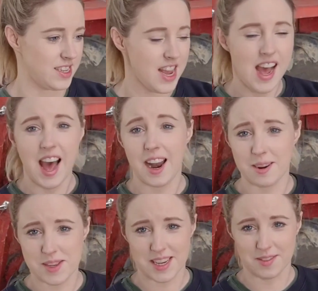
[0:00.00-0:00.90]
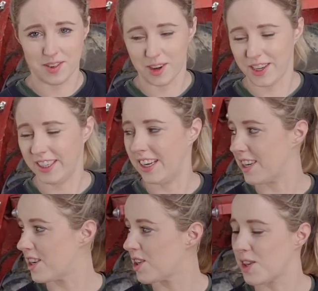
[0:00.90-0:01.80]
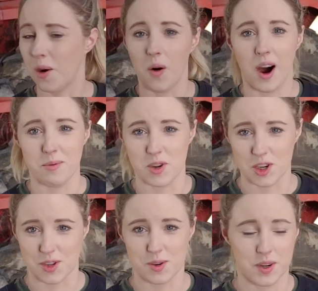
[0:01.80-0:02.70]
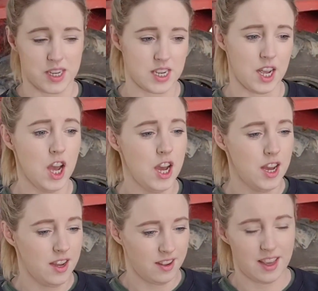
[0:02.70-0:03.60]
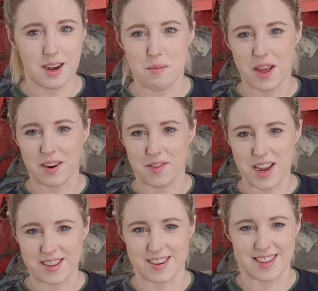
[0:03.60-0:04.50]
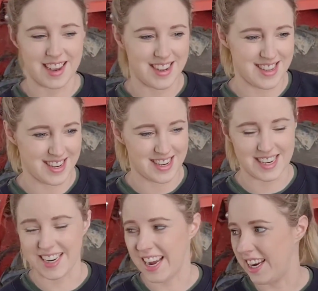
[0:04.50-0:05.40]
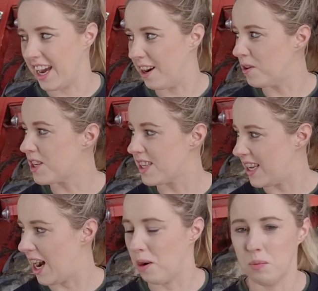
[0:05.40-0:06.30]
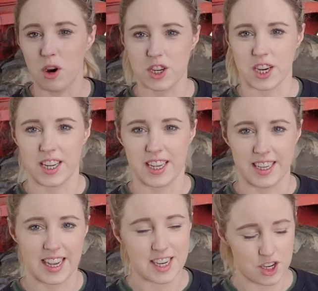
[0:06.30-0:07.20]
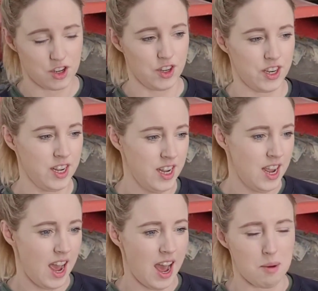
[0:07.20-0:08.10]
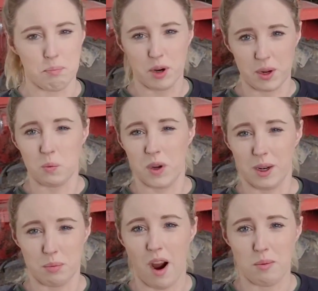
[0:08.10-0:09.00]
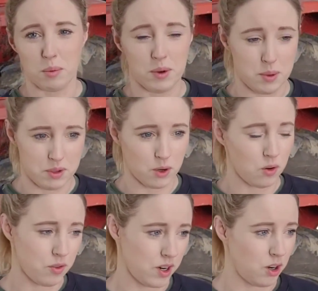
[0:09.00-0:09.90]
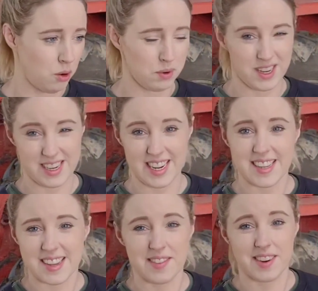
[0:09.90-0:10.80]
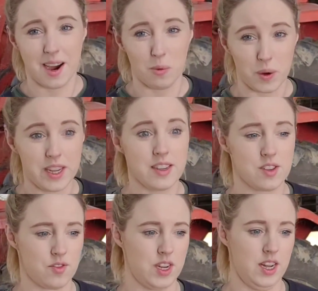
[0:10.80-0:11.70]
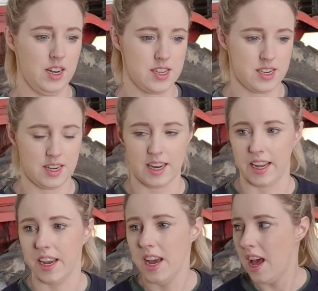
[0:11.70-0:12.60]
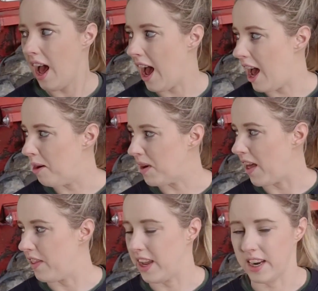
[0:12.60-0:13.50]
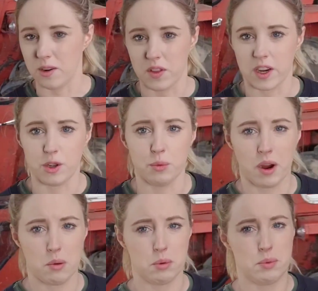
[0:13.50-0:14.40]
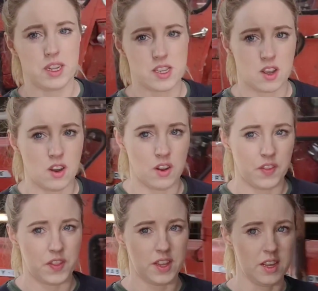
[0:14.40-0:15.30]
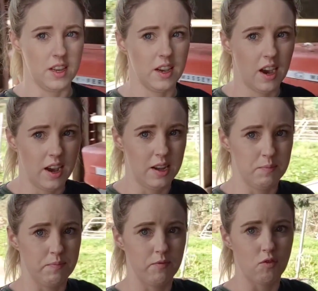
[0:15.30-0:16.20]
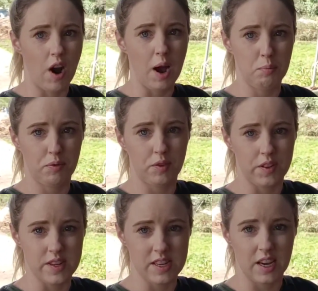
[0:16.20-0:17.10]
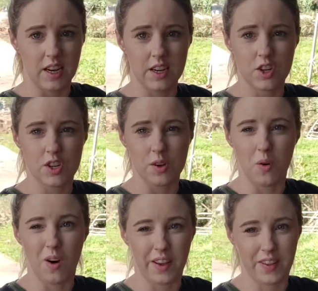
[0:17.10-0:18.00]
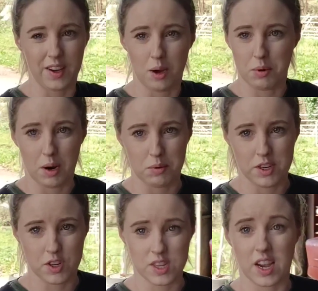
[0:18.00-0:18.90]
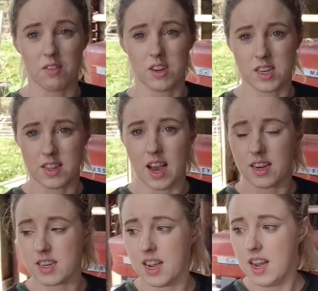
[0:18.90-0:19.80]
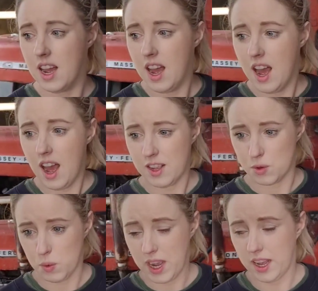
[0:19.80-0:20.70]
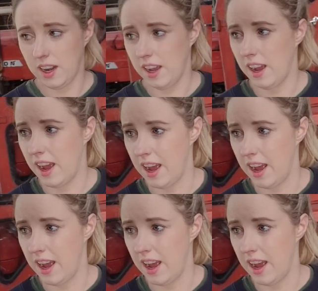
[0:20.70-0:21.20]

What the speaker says: things, and I'm sick of looking at it, so I'm just going to get a bit of exercise in today now, see how much I can get done, but it will probably be over a couple of days, if not weeks, realistically. And then out there you probably saw the wrap for the silage, so I think I'll probably just get rid of that as well.